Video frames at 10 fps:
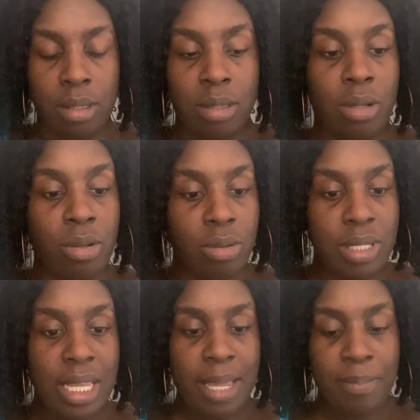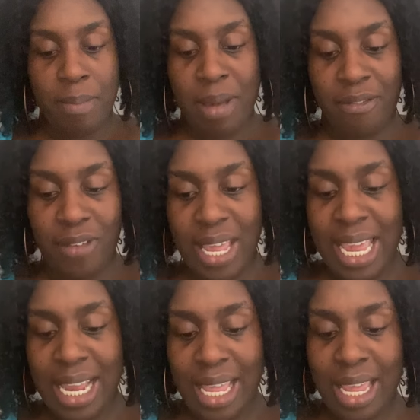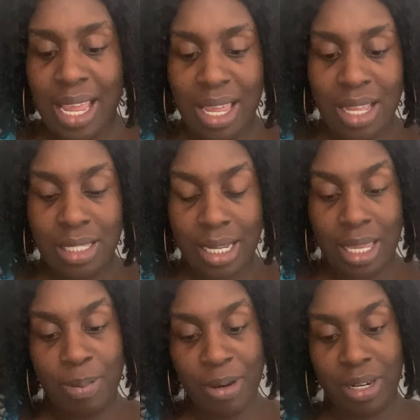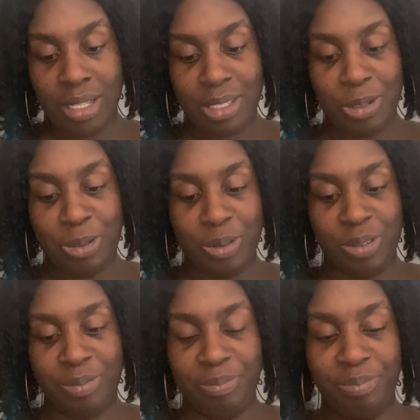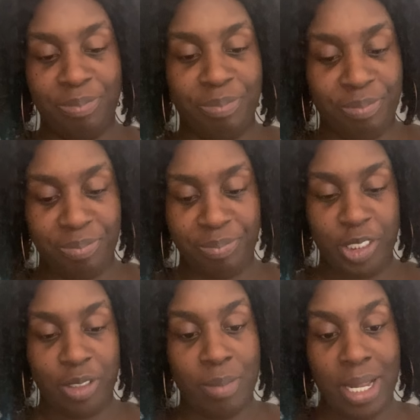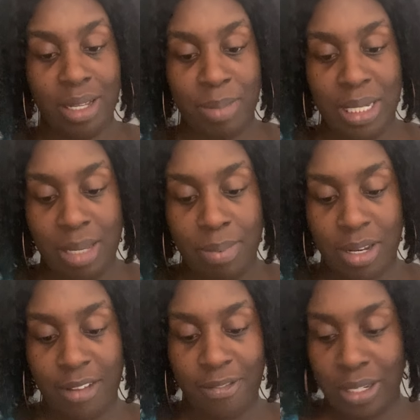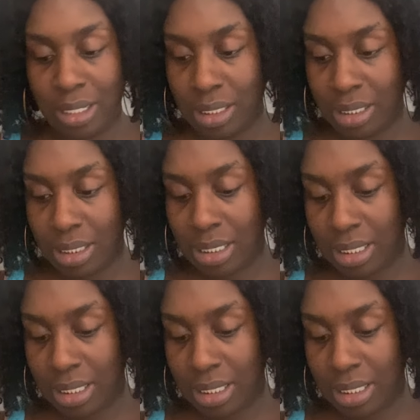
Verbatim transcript: So deep in my feelings. I keep hearing that song. So somebody could be deep in their feelings.